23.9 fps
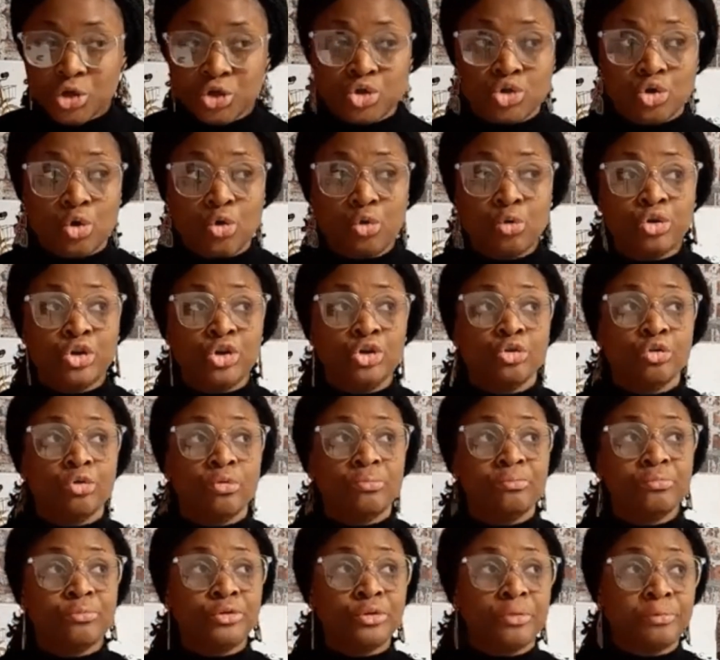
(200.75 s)
So,
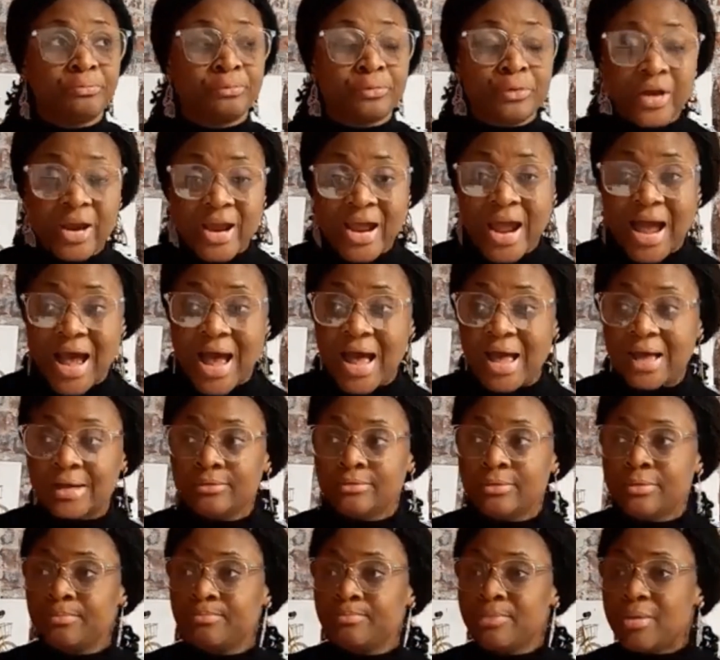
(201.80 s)
your
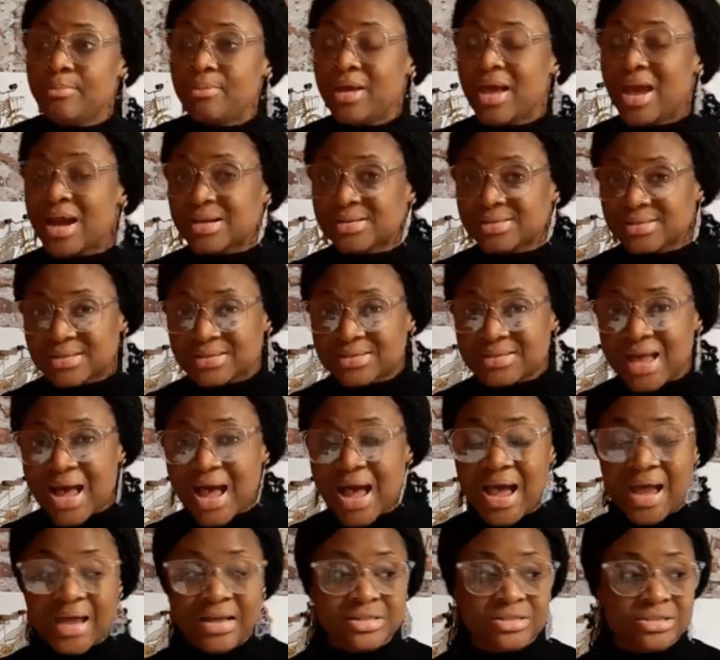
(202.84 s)
prayer, maybe
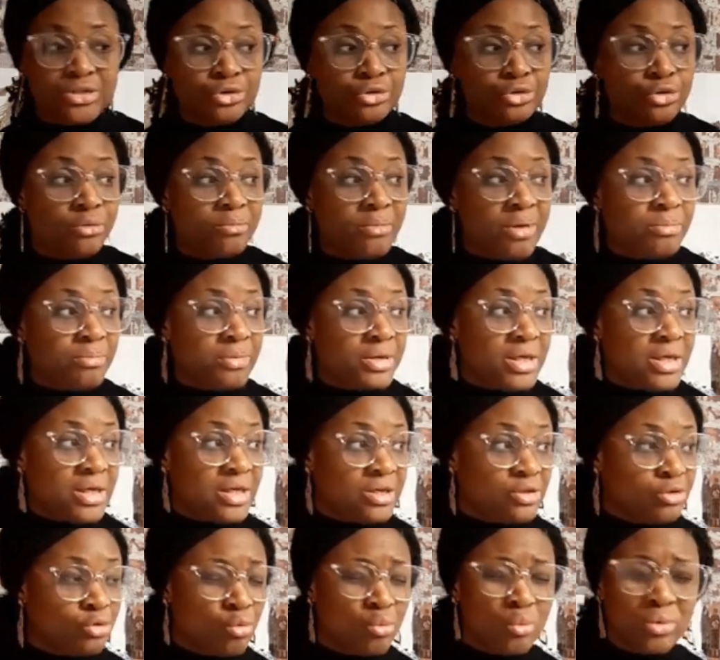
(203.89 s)
exercise, maybe,
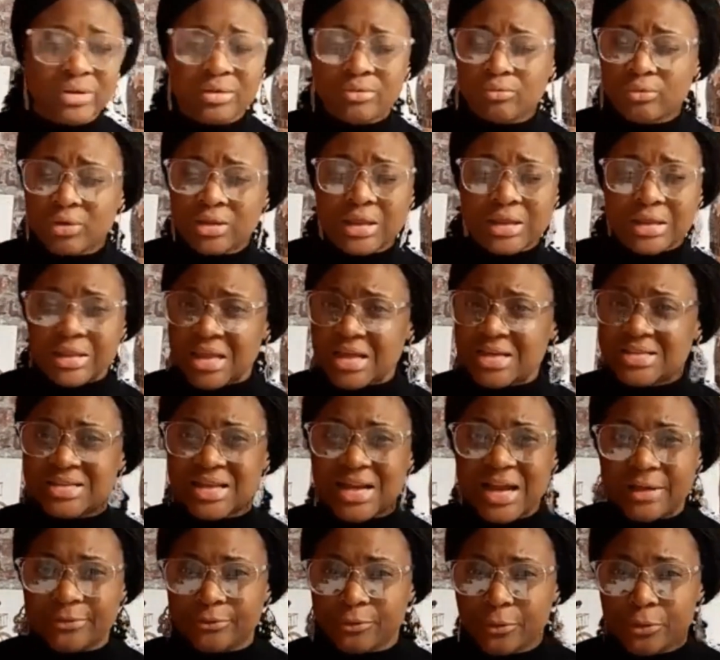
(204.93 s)
what the things
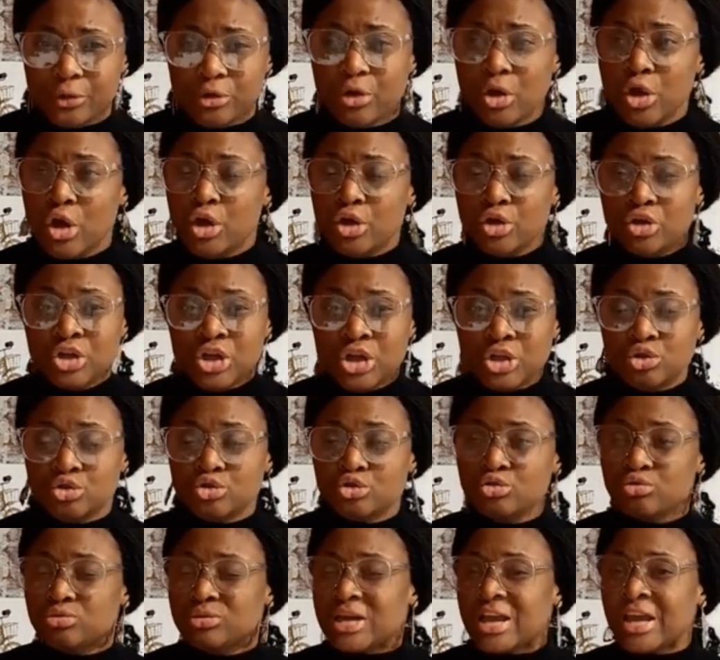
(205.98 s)
that are for you need
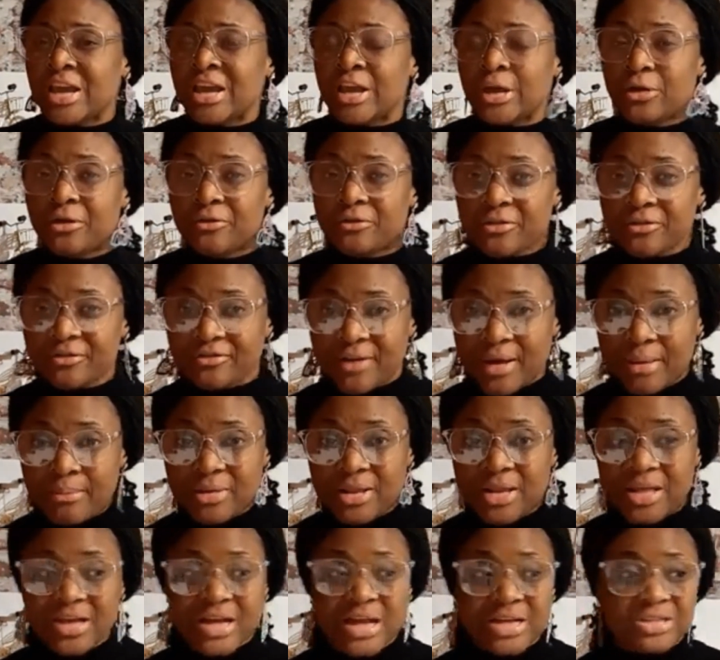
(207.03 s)
to do, taking care of your
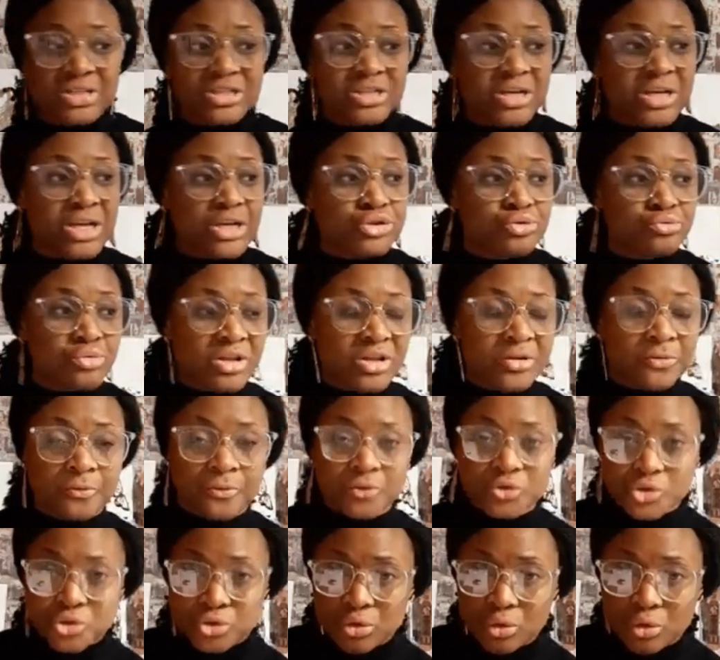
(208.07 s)
family, getting the kids ready
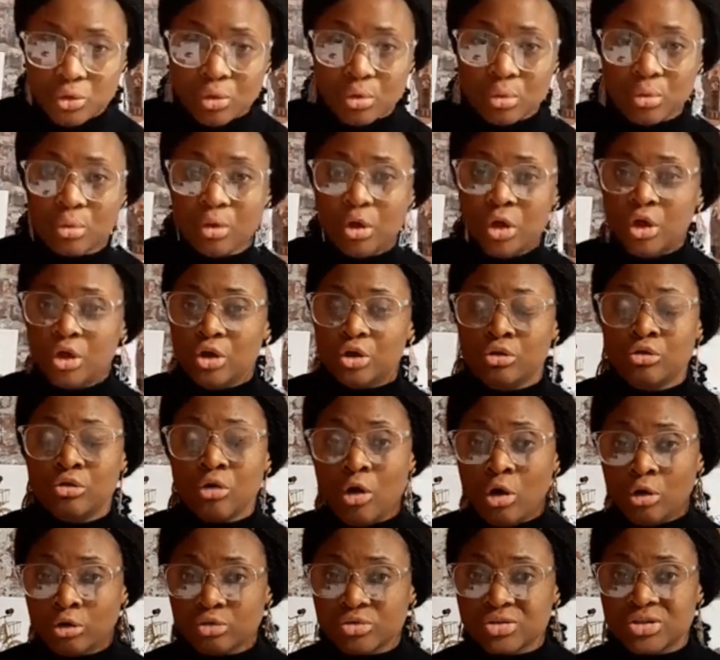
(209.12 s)
for school,
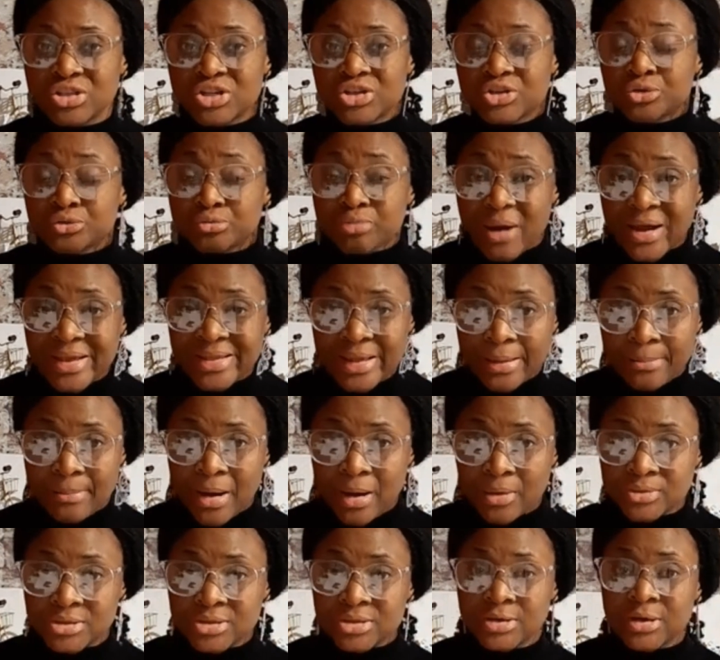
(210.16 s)
all those things. Write
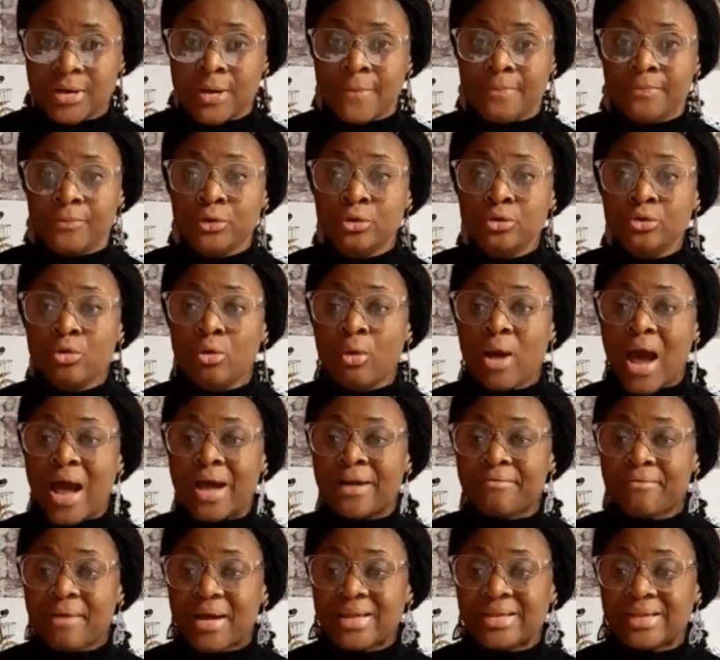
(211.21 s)
them out,
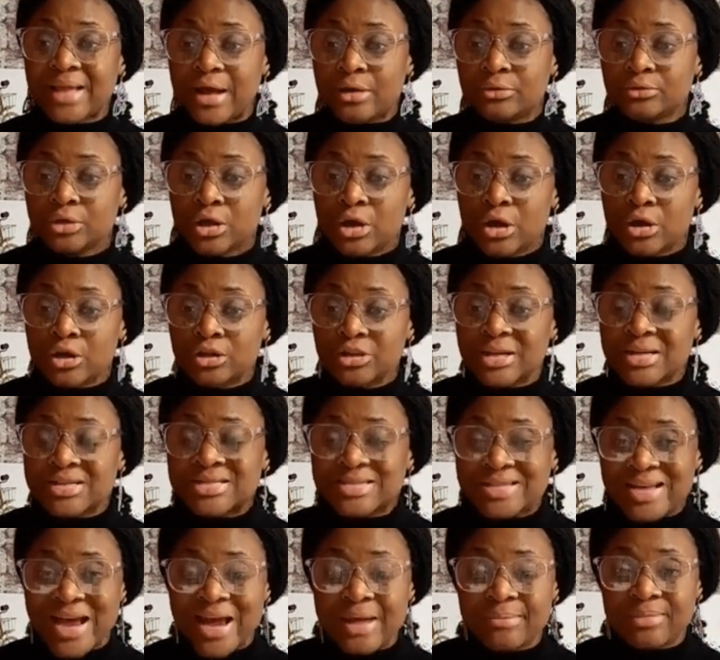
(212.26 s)
and write down
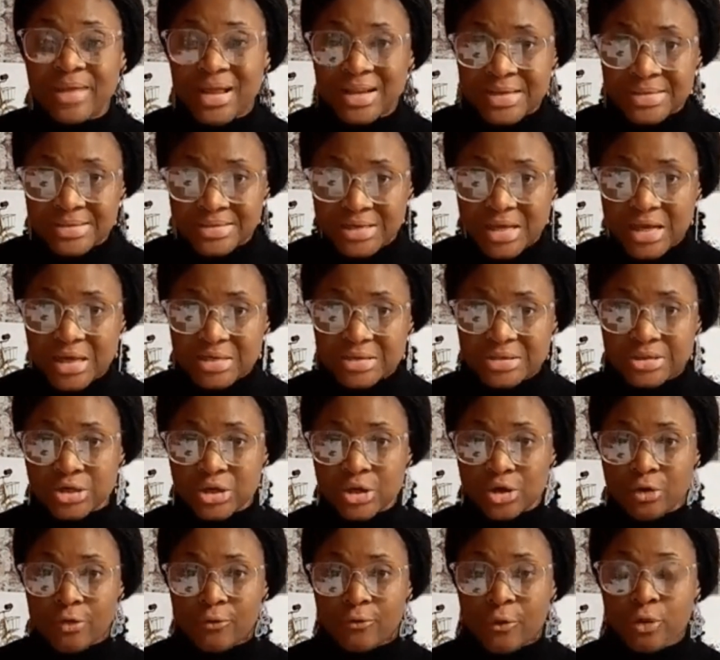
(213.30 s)
the time that it takes
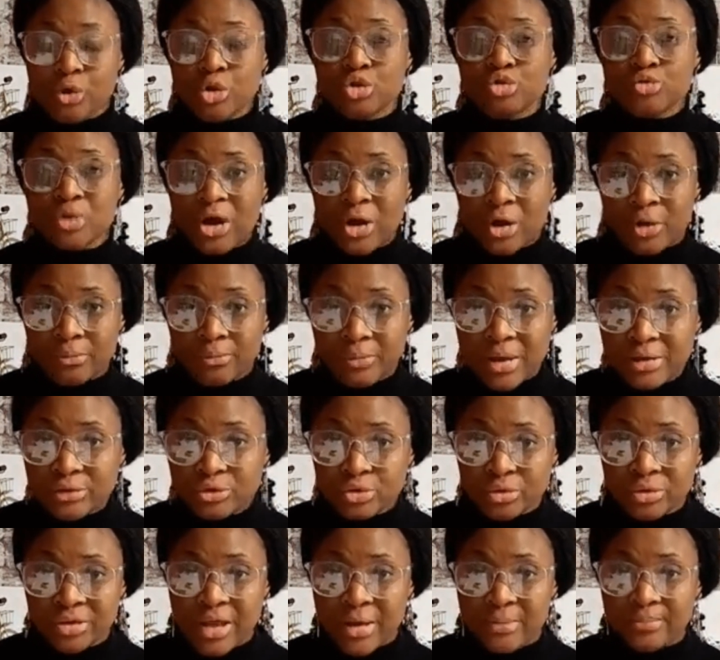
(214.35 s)
for you to
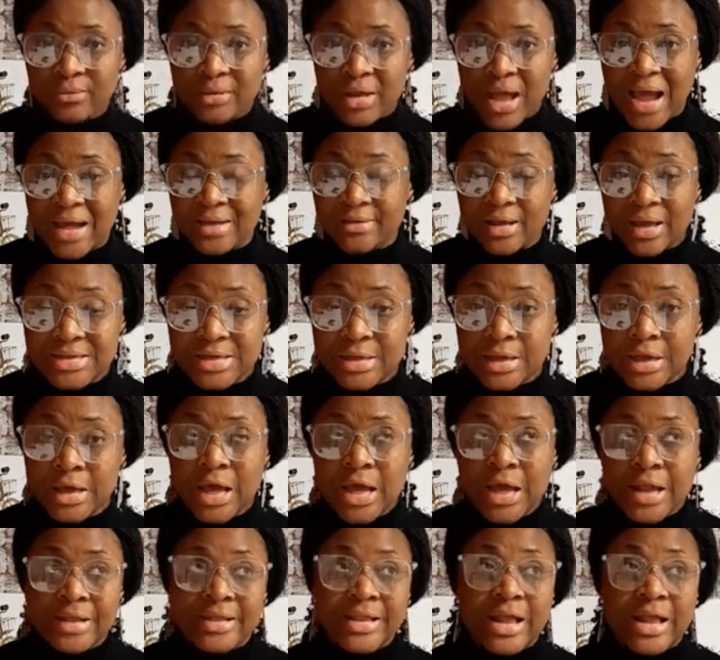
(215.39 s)
do them, ideally.